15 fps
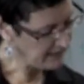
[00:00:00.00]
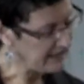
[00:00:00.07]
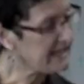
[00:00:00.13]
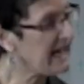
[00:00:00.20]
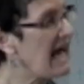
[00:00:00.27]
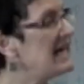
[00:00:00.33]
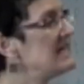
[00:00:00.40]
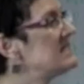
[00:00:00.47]
in
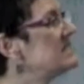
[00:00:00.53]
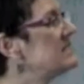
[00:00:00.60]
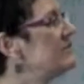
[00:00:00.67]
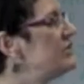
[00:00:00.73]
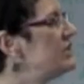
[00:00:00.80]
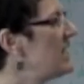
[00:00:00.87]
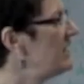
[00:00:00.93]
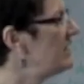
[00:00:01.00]
cases of
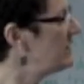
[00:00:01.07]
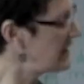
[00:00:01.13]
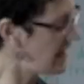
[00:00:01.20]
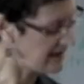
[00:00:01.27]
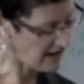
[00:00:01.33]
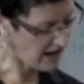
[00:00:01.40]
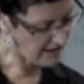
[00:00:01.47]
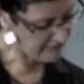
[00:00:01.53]
gendered
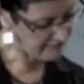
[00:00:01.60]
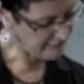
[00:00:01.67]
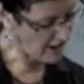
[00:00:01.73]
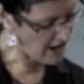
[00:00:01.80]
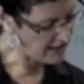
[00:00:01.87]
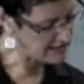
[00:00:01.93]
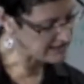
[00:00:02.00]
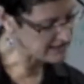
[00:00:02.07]
and, uh,
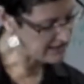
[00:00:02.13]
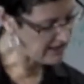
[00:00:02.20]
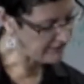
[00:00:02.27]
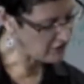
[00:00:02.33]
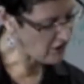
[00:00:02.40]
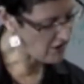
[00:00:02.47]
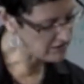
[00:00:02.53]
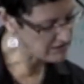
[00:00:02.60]
violence and other
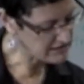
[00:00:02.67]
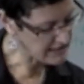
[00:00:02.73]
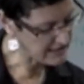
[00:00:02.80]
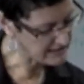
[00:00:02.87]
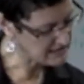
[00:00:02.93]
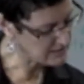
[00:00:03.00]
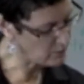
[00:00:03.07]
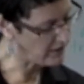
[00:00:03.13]
contexts